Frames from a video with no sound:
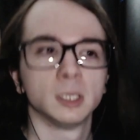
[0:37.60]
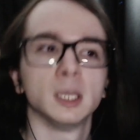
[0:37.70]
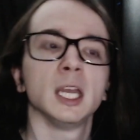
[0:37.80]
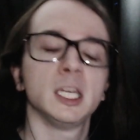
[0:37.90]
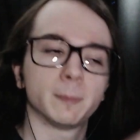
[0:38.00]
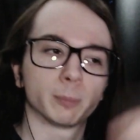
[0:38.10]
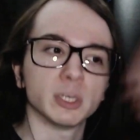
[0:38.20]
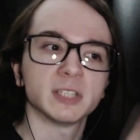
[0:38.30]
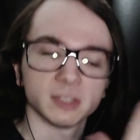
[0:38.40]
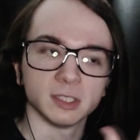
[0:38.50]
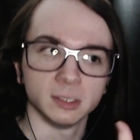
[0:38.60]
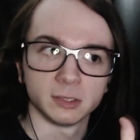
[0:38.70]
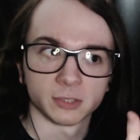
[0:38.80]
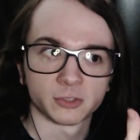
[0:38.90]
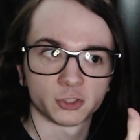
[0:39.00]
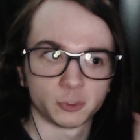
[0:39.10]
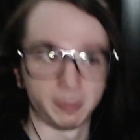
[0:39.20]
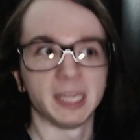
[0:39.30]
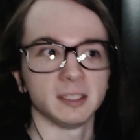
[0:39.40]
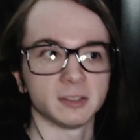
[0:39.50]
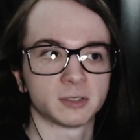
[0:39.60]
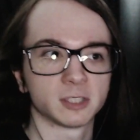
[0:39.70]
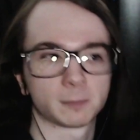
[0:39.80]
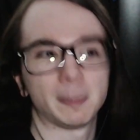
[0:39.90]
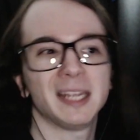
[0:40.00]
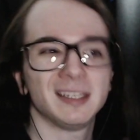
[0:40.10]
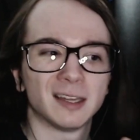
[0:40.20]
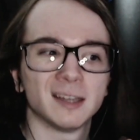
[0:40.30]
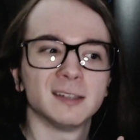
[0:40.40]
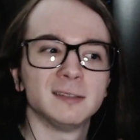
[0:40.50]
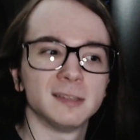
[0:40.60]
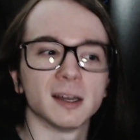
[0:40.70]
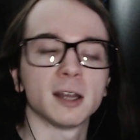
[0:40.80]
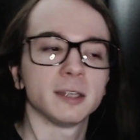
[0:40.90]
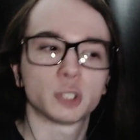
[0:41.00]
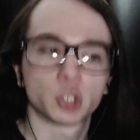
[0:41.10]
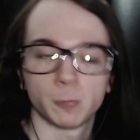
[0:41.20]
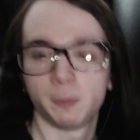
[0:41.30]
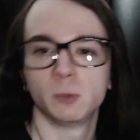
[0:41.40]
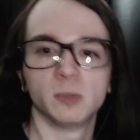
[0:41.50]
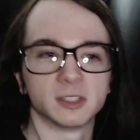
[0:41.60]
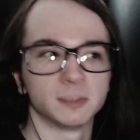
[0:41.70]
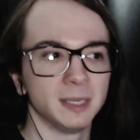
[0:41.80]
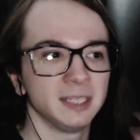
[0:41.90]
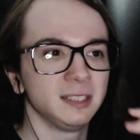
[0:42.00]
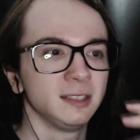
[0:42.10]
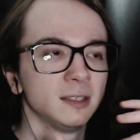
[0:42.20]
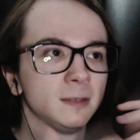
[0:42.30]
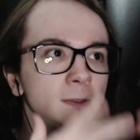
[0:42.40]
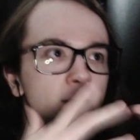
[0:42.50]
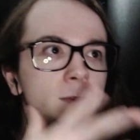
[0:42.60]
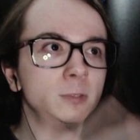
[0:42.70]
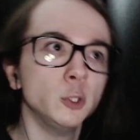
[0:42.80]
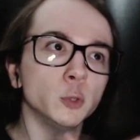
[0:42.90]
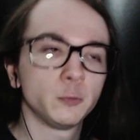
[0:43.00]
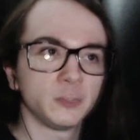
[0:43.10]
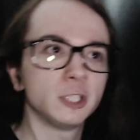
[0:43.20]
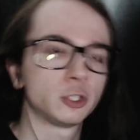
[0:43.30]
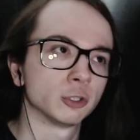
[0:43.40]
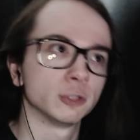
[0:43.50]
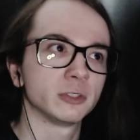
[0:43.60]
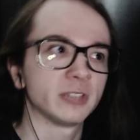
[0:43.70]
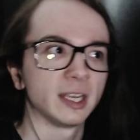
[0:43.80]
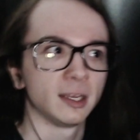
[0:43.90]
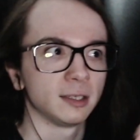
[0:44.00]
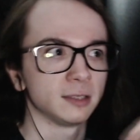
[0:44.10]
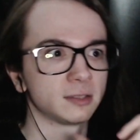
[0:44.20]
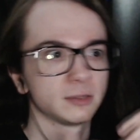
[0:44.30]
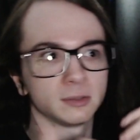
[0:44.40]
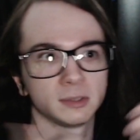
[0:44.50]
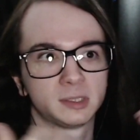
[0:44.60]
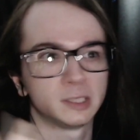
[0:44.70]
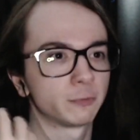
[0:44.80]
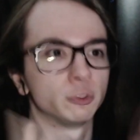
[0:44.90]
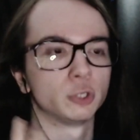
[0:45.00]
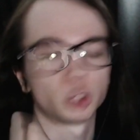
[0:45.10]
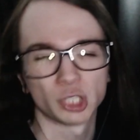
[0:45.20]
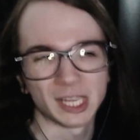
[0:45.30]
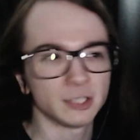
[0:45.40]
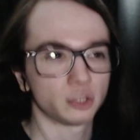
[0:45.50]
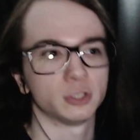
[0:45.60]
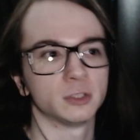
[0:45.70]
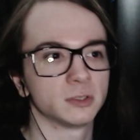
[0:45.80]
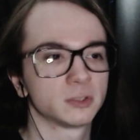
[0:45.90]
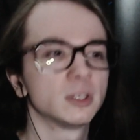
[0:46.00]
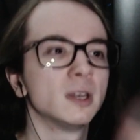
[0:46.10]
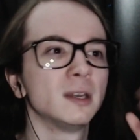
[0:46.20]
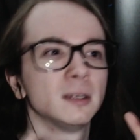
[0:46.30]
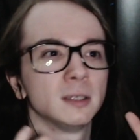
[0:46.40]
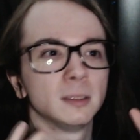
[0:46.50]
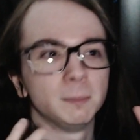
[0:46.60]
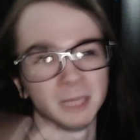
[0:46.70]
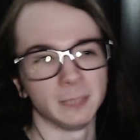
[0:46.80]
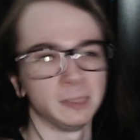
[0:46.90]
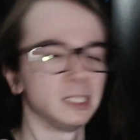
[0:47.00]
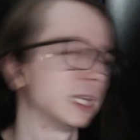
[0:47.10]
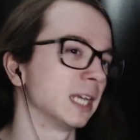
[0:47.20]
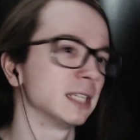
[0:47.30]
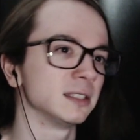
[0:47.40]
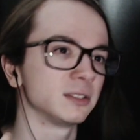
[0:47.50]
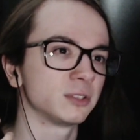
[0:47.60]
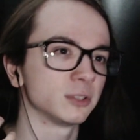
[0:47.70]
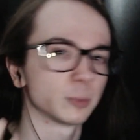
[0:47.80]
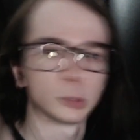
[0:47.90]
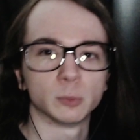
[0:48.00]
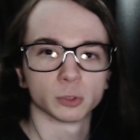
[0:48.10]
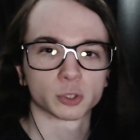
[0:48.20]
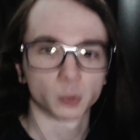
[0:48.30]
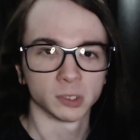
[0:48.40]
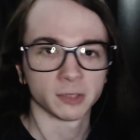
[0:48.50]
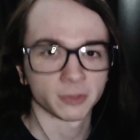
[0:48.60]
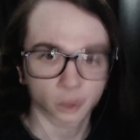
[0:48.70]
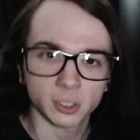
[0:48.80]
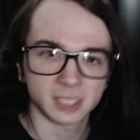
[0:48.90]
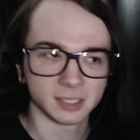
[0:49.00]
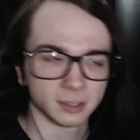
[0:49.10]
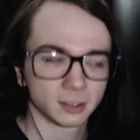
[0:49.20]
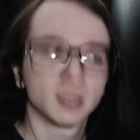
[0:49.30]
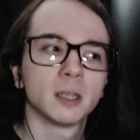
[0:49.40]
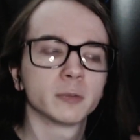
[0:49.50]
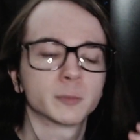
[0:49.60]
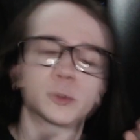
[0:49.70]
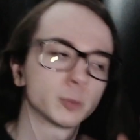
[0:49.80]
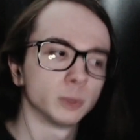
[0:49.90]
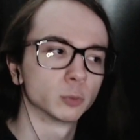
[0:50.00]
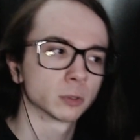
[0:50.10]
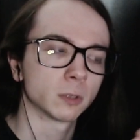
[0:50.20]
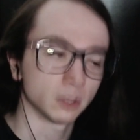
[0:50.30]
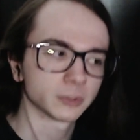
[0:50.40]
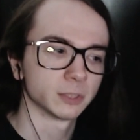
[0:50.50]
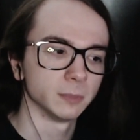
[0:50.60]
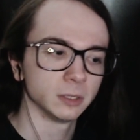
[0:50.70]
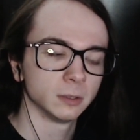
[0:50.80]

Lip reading: and it brings it into space, despite not shipping with as many new features and different changes, maybe, as Supreme Ruler 2030 did from Supreme Ruler Ultimate.